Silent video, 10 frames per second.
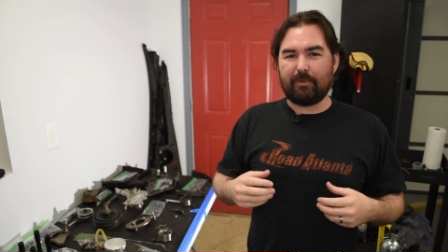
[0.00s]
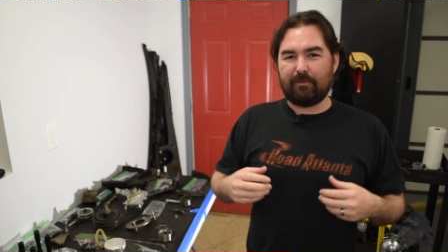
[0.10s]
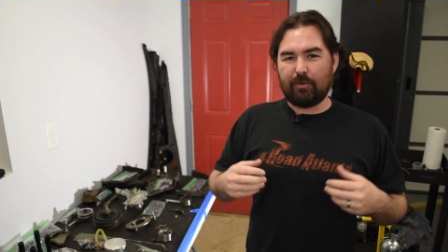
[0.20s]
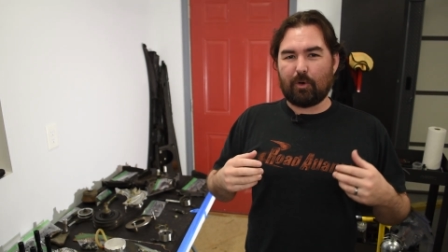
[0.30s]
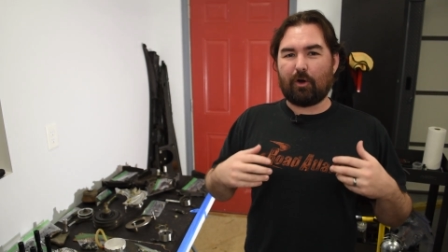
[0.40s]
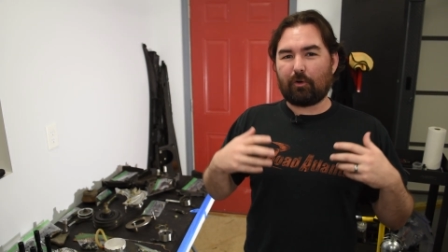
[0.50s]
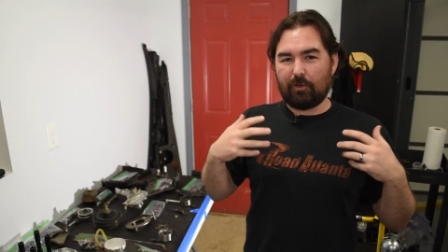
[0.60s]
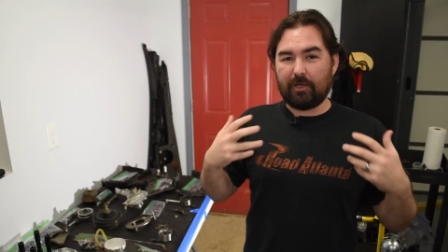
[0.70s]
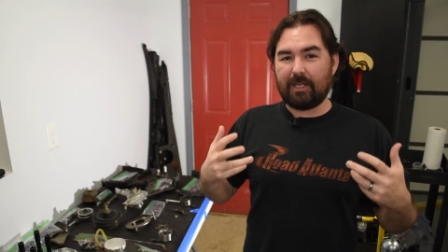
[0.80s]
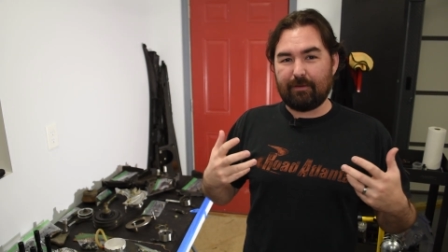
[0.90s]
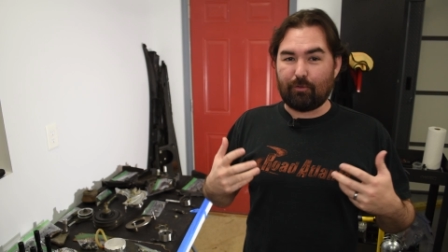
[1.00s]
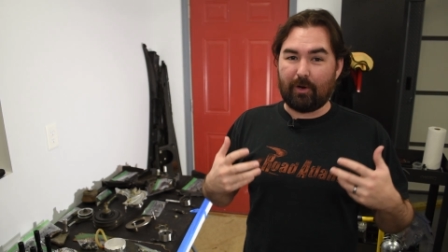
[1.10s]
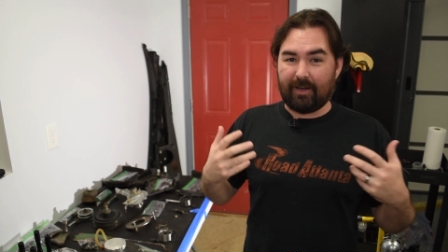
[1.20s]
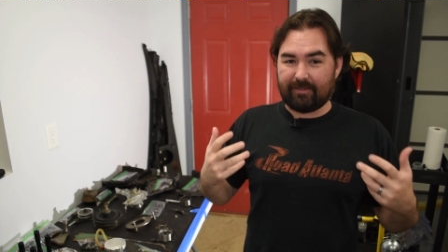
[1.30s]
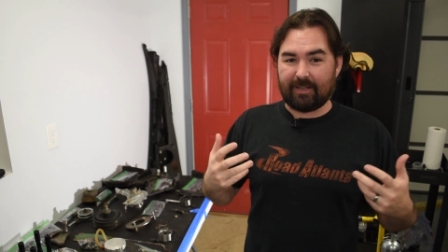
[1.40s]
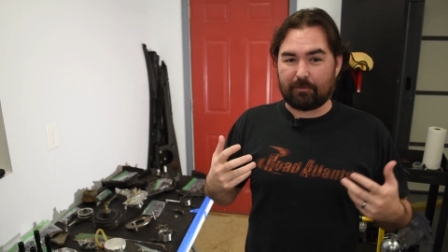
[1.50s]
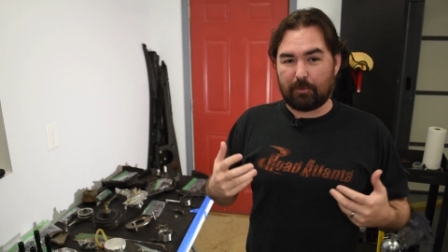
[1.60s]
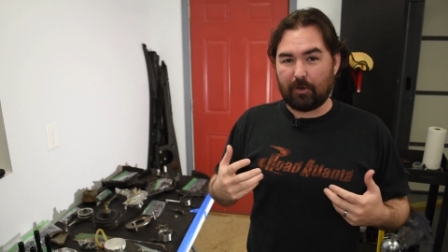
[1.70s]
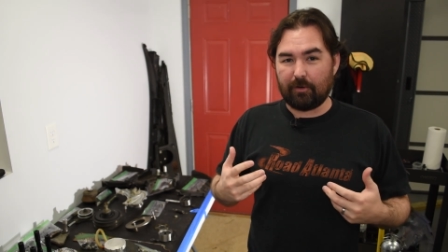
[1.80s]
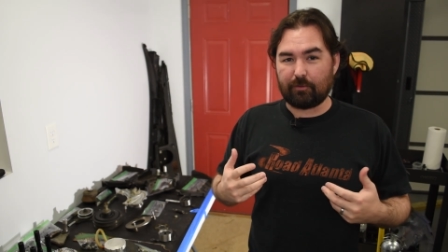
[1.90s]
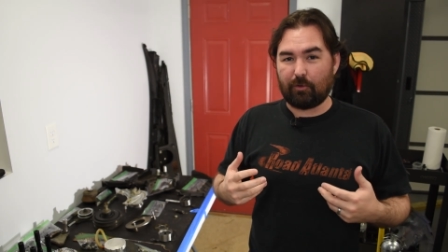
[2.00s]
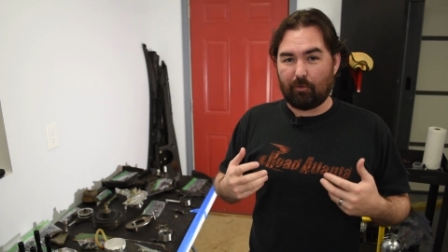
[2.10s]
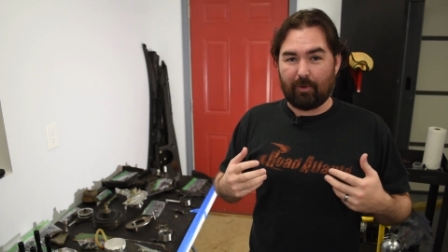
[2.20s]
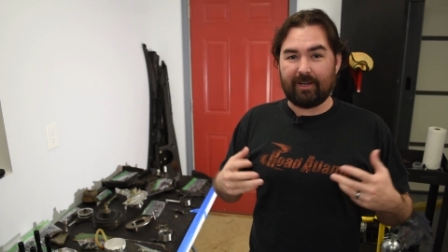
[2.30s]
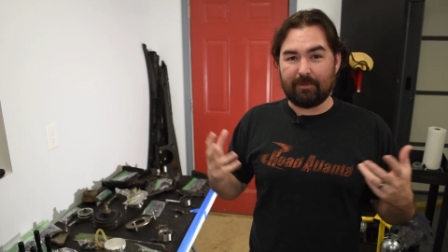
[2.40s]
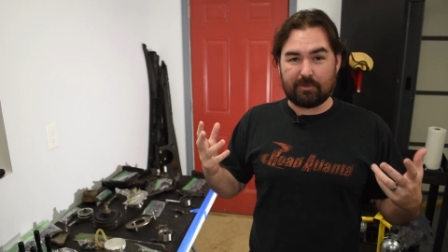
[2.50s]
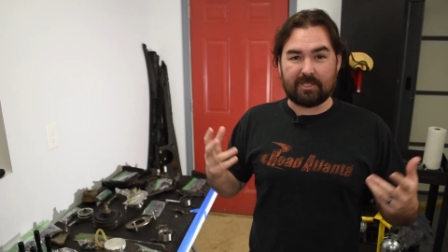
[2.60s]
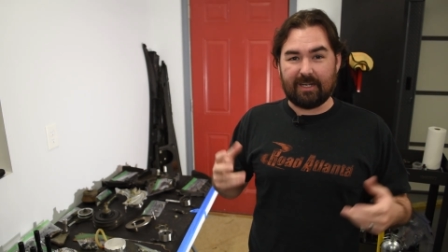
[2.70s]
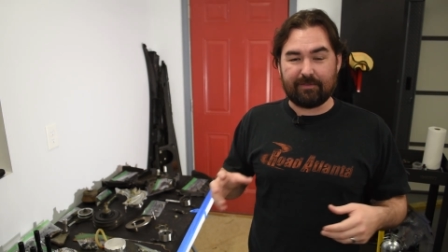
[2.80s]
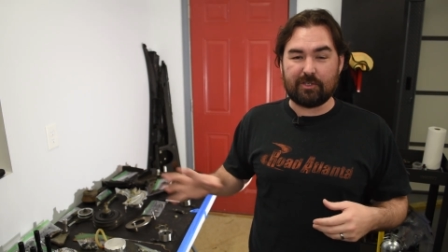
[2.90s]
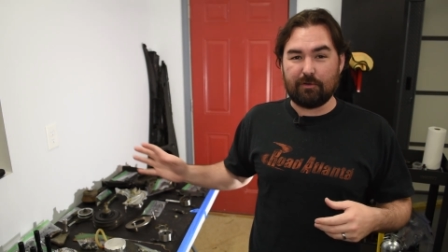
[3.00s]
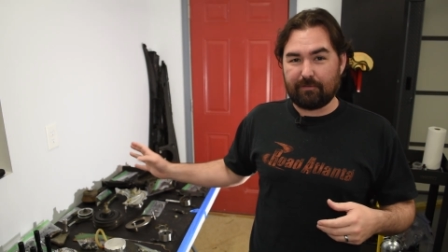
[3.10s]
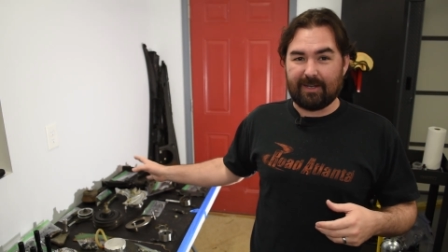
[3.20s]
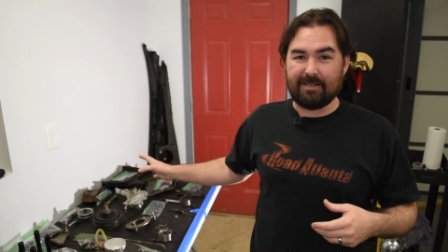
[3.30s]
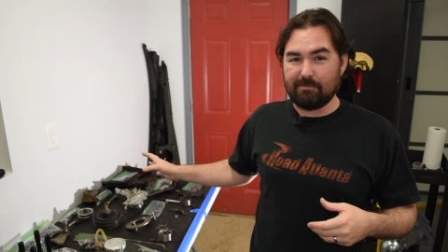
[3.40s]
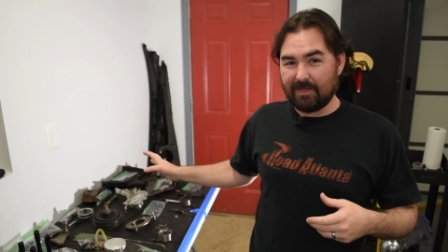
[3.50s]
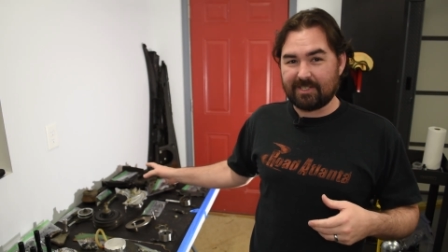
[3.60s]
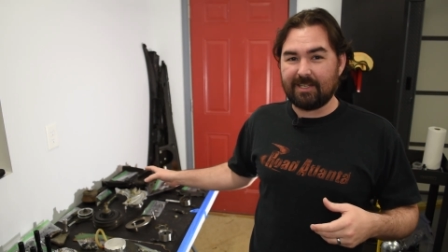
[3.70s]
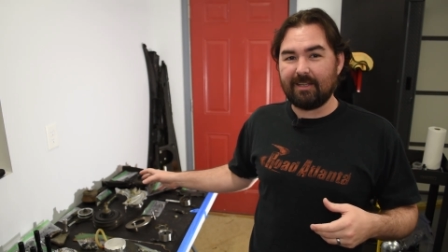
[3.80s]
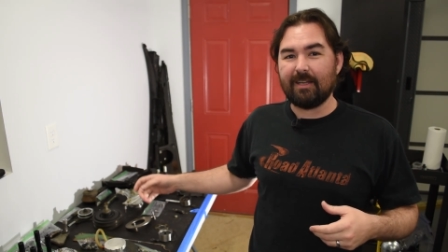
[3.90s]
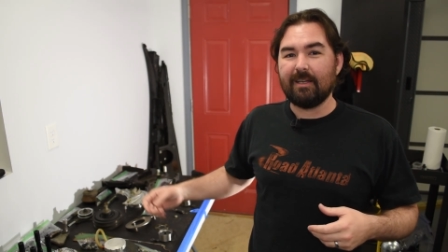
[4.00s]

But if you are looking for NSX parts or random stuff that you find missing,